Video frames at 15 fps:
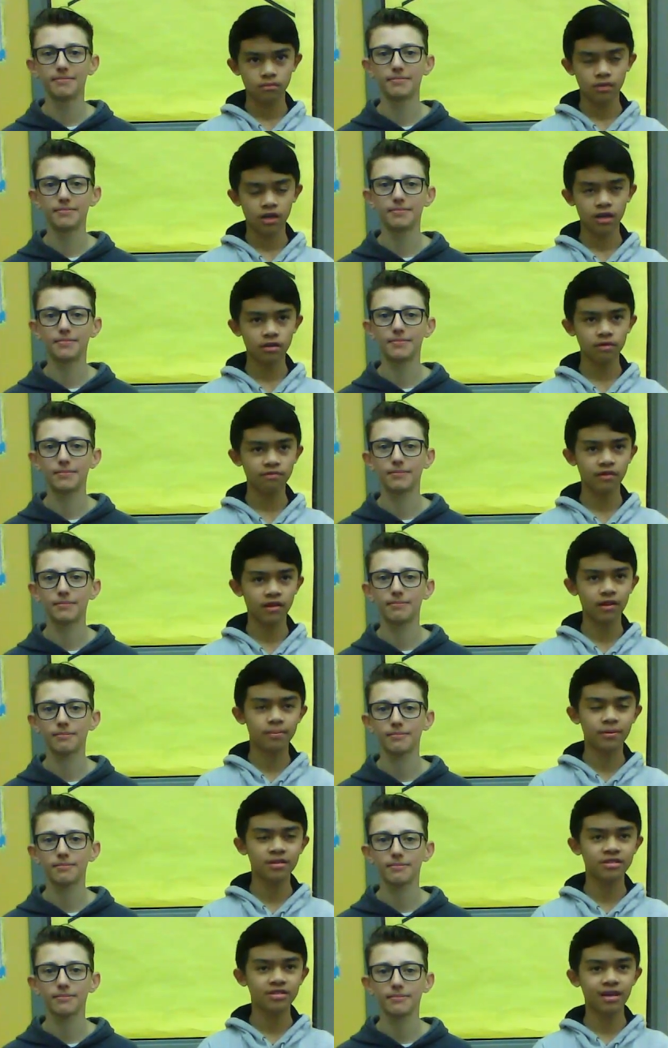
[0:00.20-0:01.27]
Speaker 1: Hello
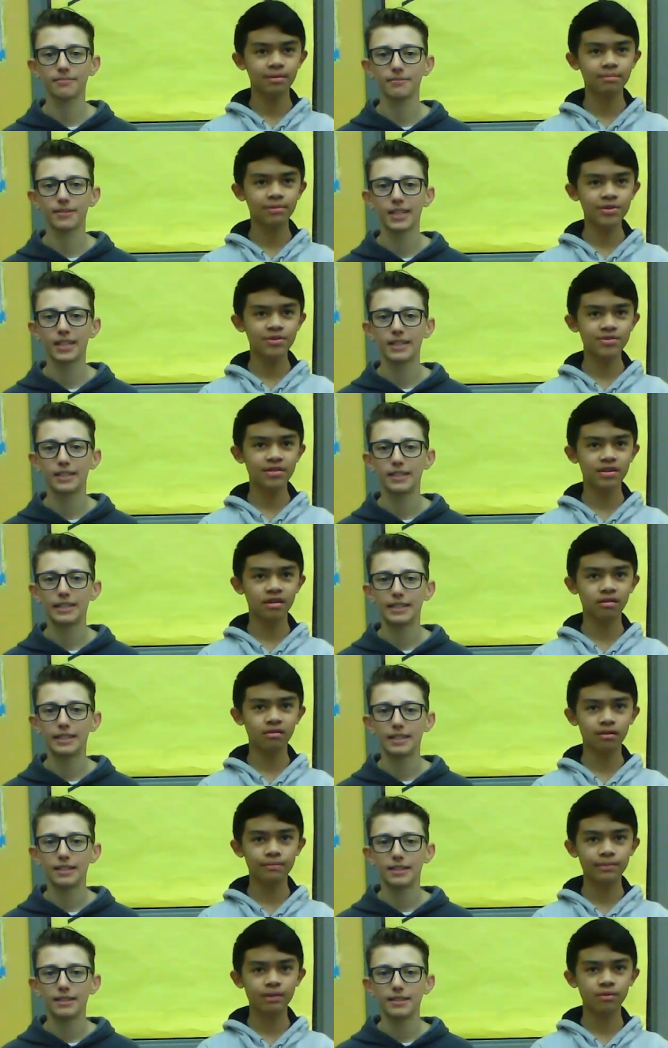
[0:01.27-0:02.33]
Firebirds, I'm Lucas Ho.
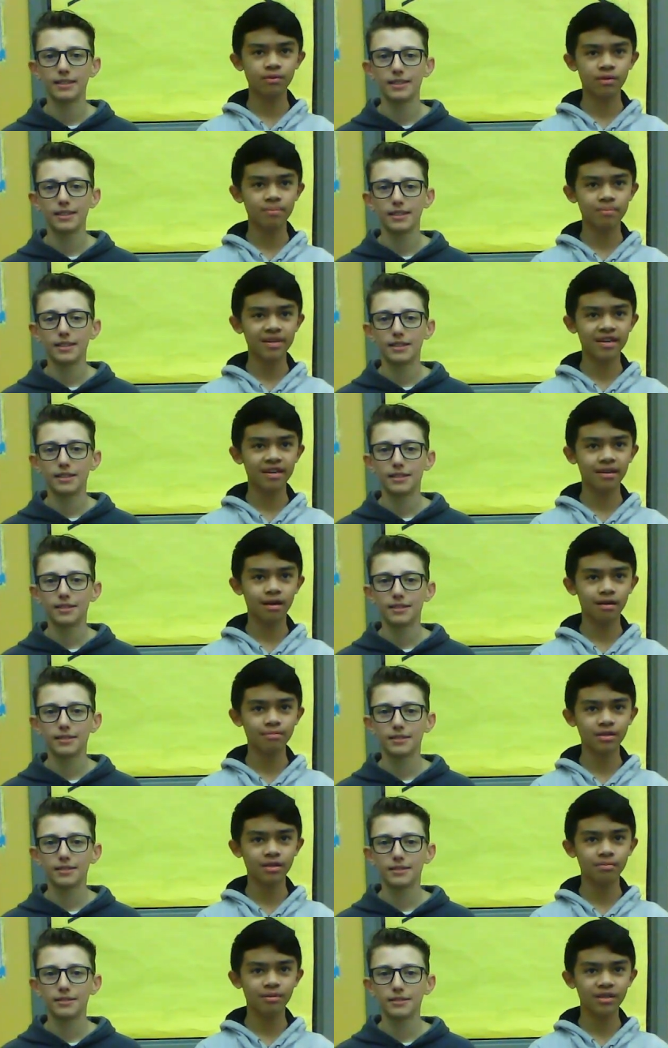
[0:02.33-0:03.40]
I'm here with PK
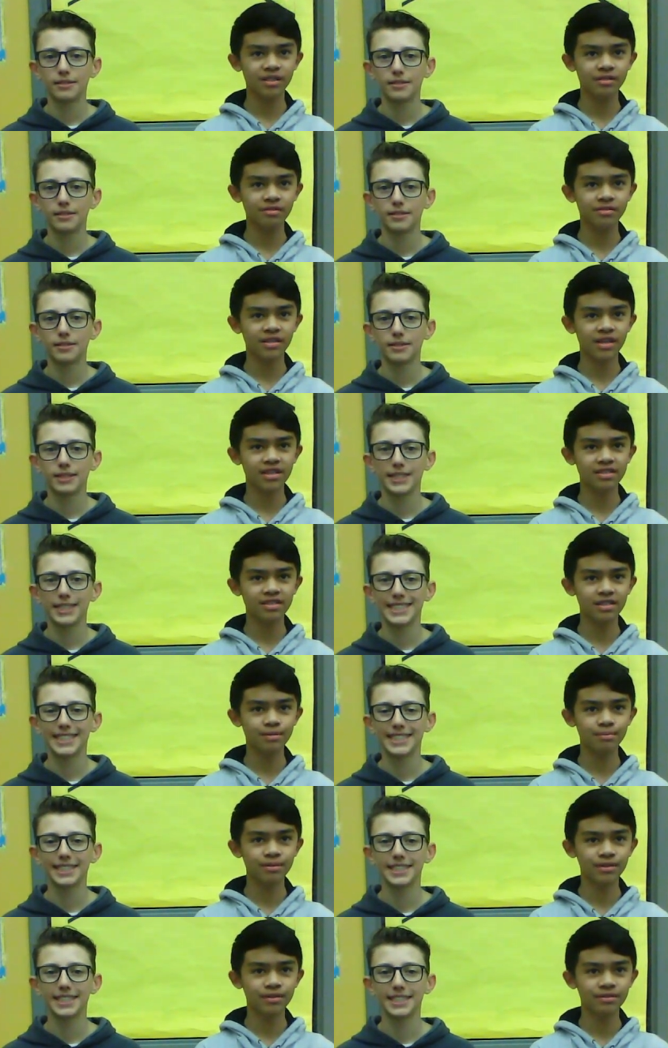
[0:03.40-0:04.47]
Hoppy bringing you today's
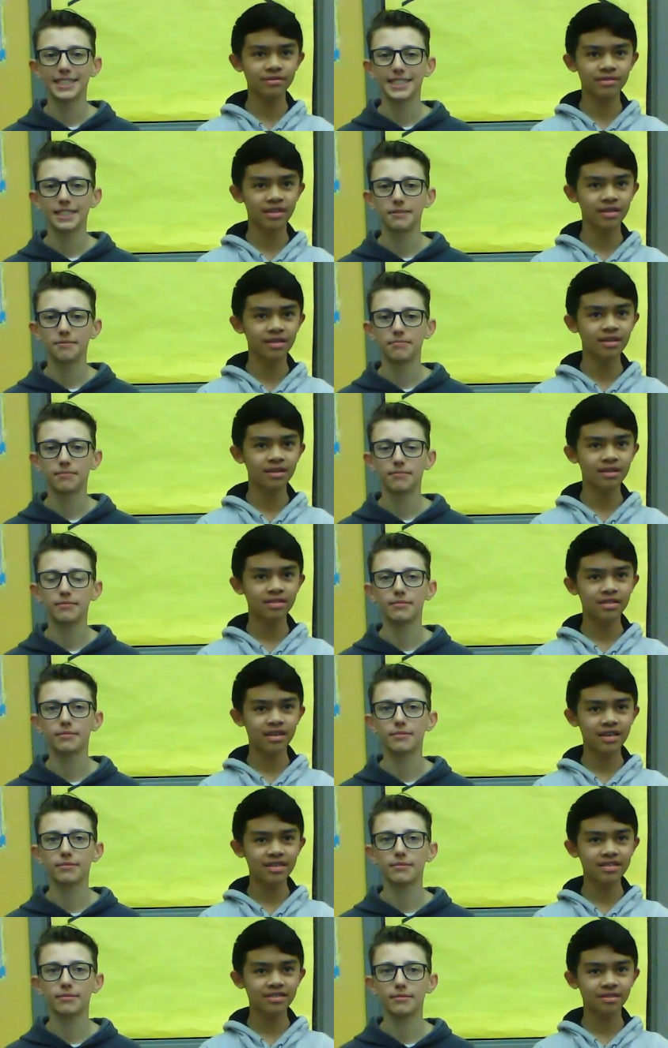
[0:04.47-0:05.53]
GP news.
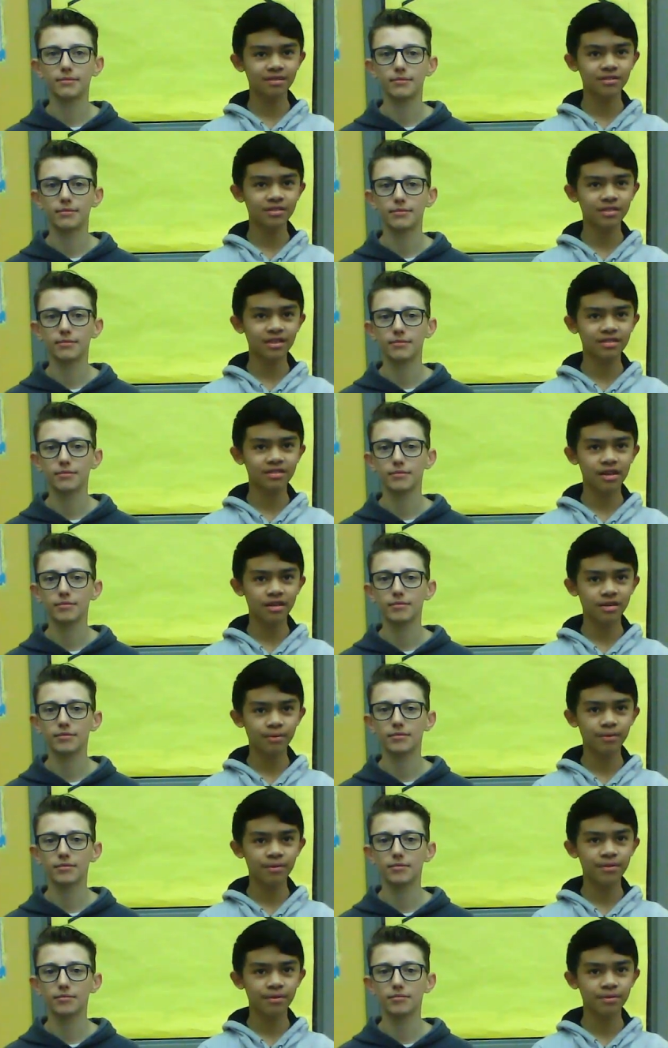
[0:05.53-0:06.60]
Today is Thursday,
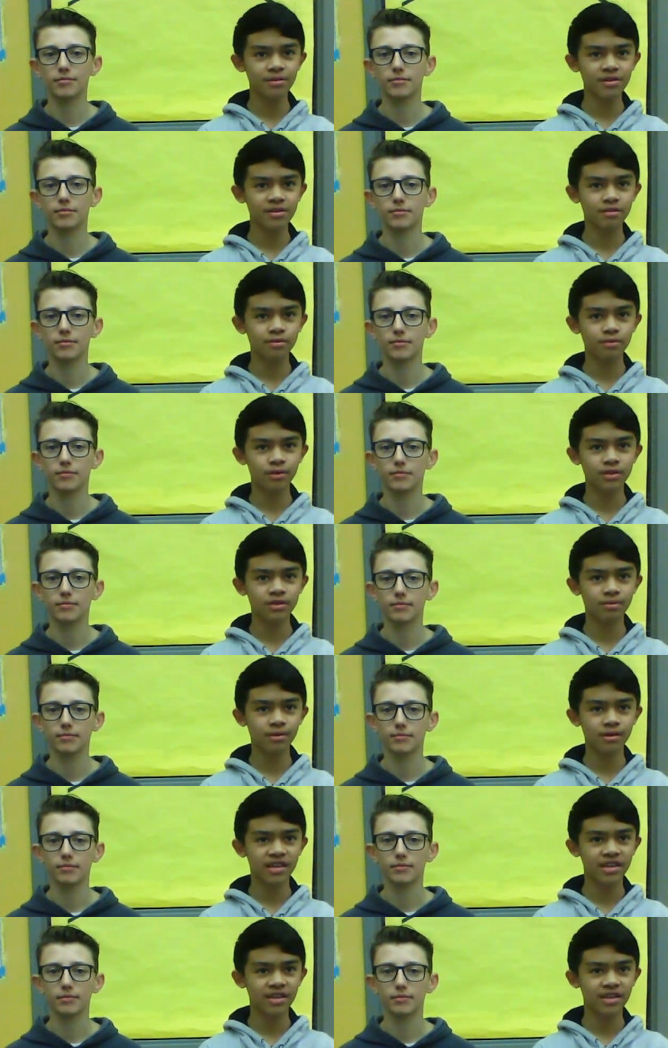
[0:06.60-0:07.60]
January 30th, 2020.